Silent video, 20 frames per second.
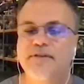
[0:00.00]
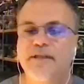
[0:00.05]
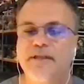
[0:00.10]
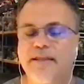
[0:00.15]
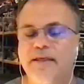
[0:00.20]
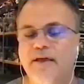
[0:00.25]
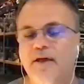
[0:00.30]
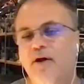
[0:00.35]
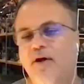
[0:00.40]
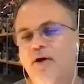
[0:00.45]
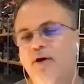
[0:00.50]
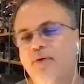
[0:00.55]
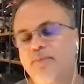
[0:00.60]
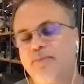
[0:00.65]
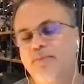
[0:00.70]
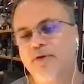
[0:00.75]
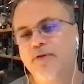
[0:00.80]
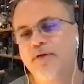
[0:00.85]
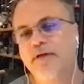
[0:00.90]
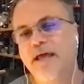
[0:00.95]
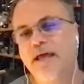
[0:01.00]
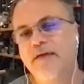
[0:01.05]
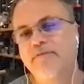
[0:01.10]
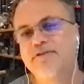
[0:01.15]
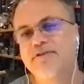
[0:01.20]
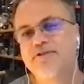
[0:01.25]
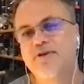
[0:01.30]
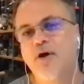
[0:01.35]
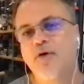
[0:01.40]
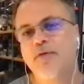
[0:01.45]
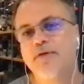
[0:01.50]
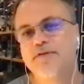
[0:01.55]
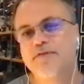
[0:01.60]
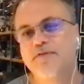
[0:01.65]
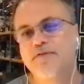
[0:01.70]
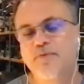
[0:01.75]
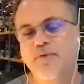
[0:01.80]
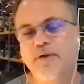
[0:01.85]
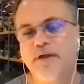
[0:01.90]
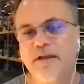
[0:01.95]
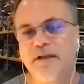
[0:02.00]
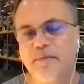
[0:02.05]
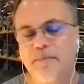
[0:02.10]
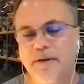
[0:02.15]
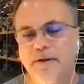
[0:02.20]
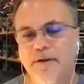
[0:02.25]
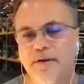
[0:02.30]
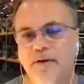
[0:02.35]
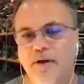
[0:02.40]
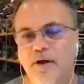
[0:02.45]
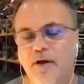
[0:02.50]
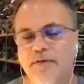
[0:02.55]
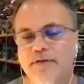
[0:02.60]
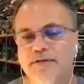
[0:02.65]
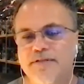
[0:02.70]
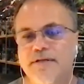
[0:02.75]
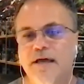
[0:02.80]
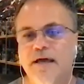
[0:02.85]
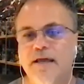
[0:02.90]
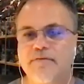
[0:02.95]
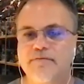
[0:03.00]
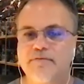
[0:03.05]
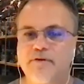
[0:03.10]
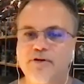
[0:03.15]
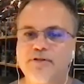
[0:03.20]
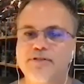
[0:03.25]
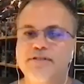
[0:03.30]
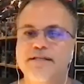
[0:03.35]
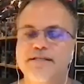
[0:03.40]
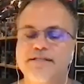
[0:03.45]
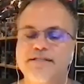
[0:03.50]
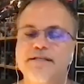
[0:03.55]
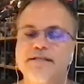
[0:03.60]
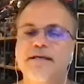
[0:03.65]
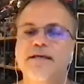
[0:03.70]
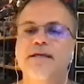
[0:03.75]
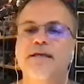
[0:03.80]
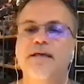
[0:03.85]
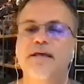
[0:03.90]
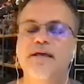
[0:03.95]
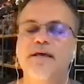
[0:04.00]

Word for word: that they all you know they gave us all this freedom and all this kind of artistic